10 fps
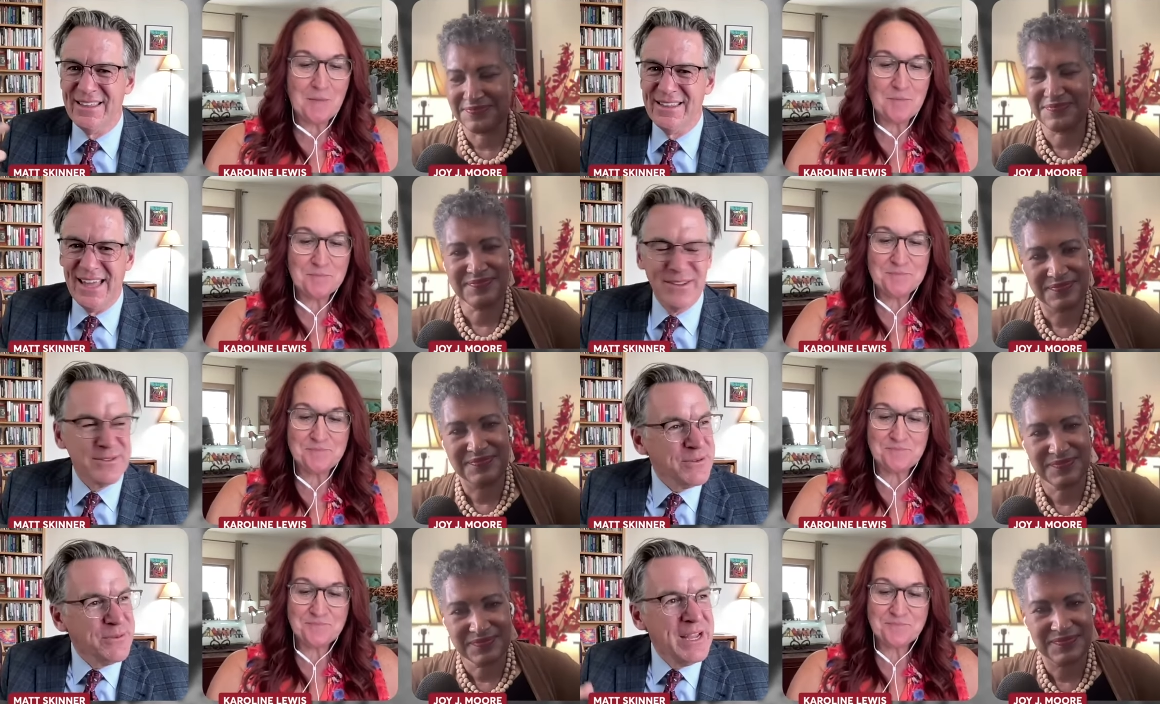Speaker 1: Yeah,
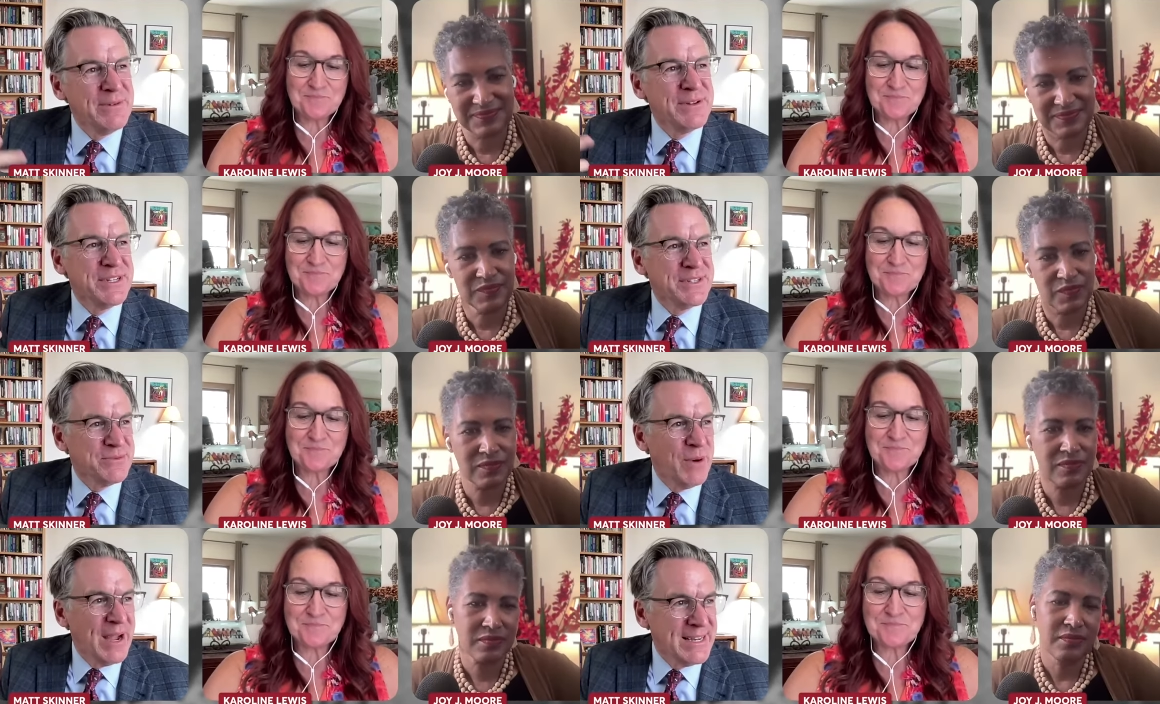there's a way in which
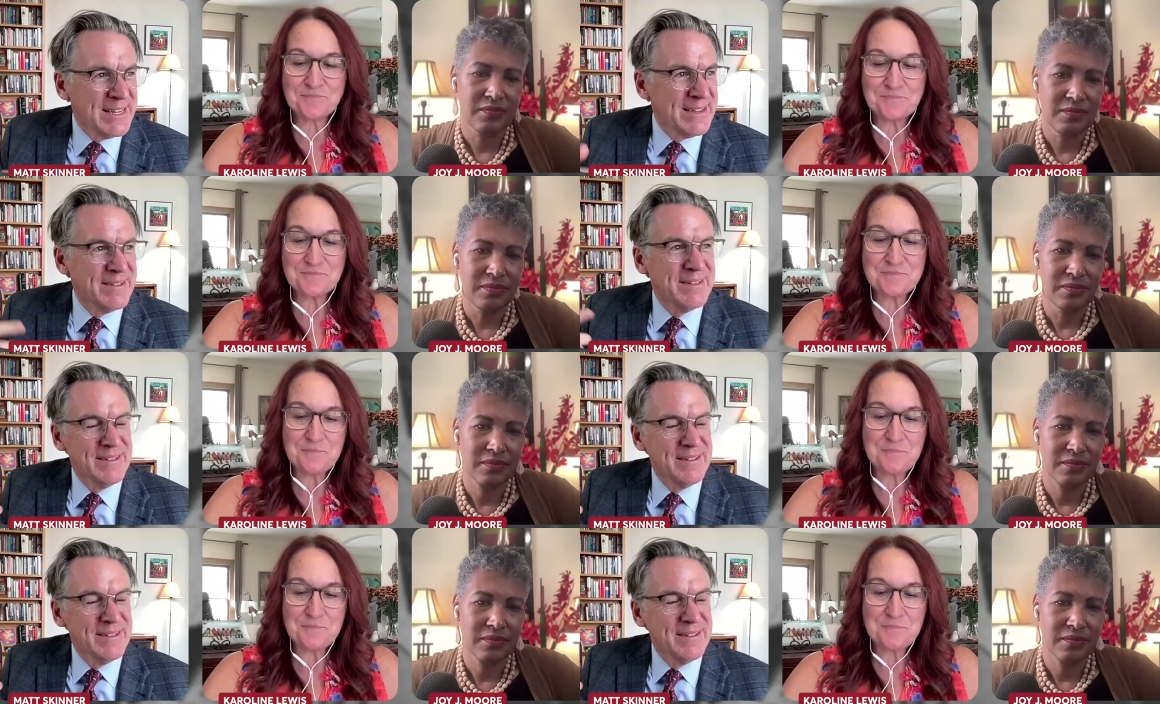it's winding